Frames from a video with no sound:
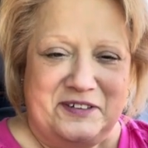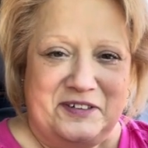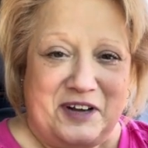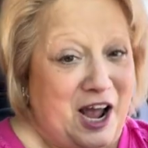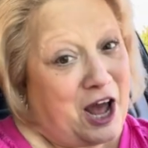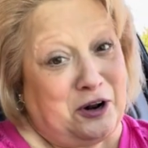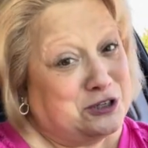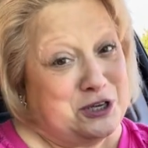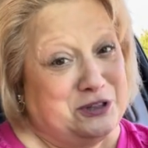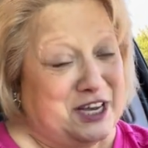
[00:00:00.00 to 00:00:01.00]
I, I don't
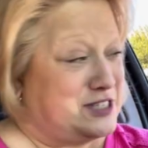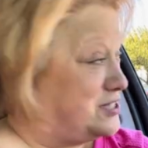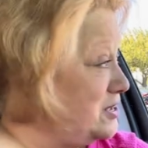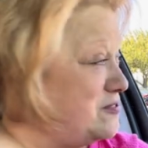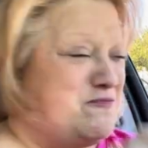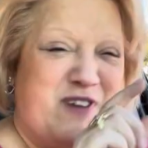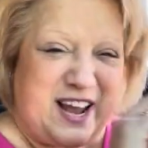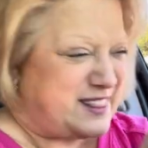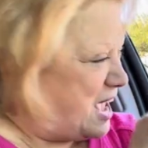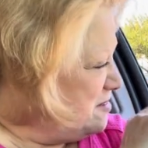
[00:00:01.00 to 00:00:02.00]
do this. Right
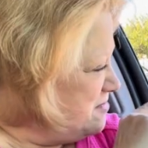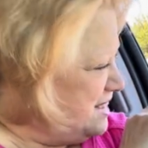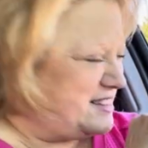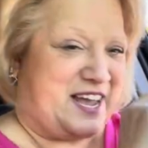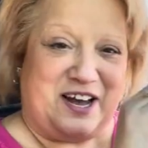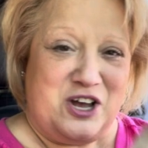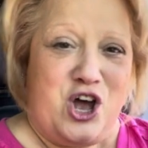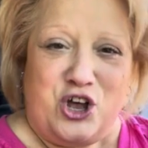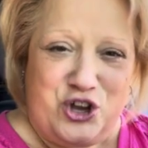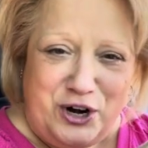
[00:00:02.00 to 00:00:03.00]
there, right there.
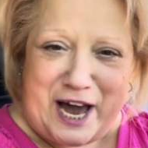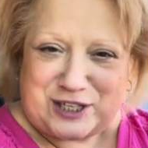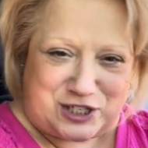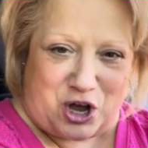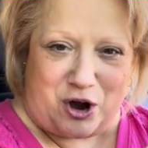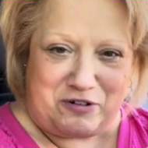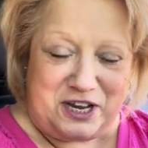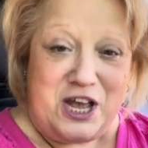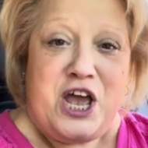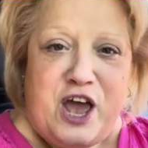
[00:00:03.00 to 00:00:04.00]
You're not sorry.
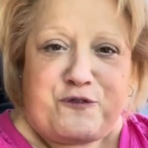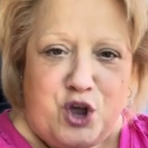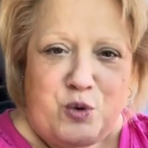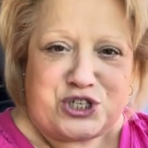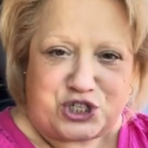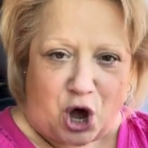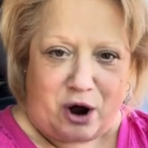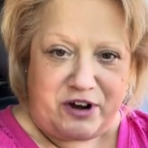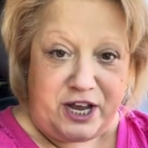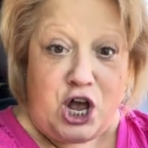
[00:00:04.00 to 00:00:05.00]
If you were
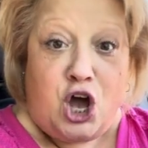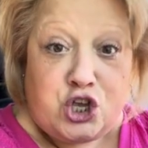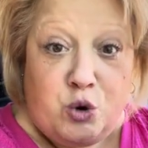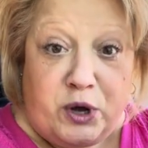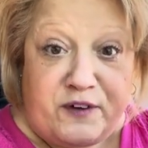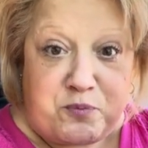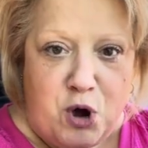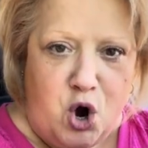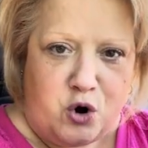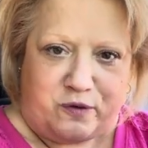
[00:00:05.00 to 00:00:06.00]
sorry, you would have
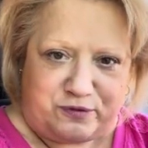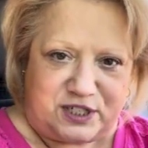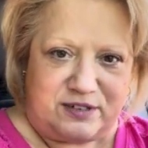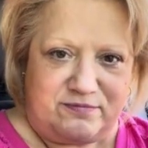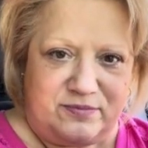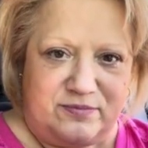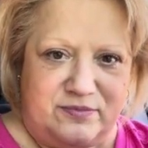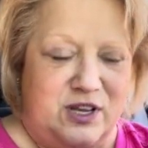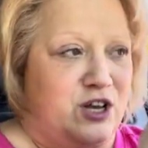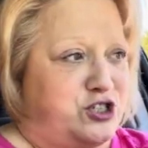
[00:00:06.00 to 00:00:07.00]
moved.
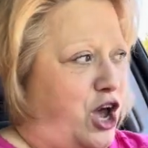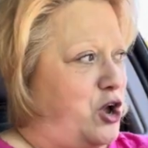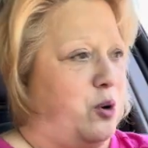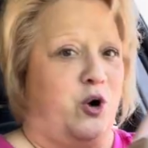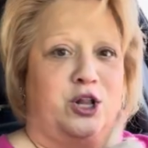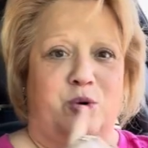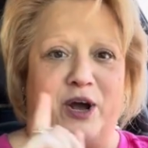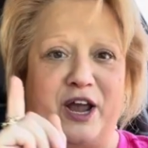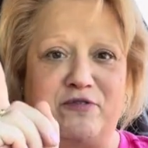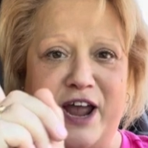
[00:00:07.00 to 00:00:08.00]
So I go all the
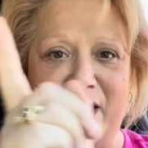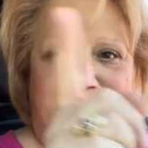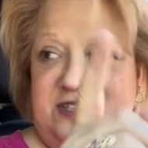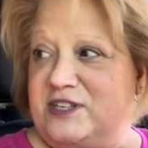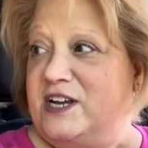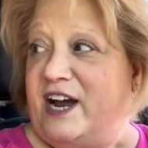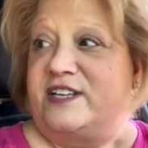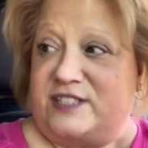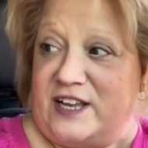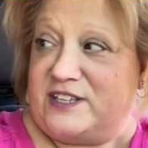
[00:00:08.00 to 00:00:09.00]
way around. I
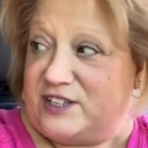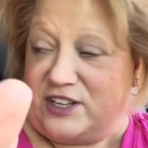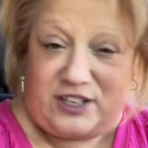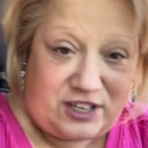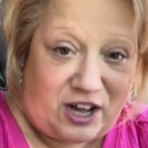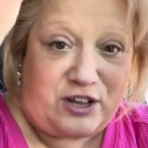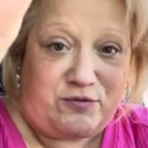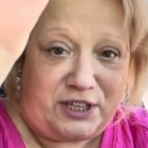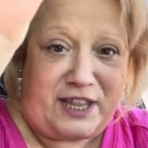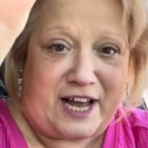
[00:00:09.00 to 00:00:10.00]
said, are you
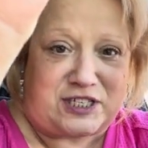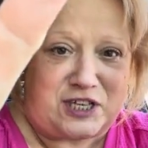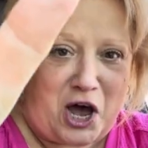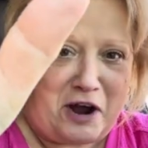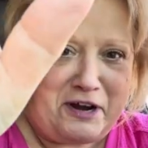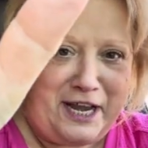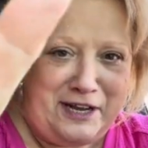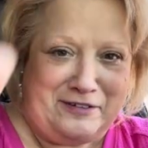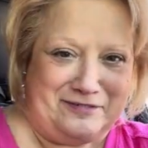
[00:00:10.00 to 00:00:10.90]
really that sorry?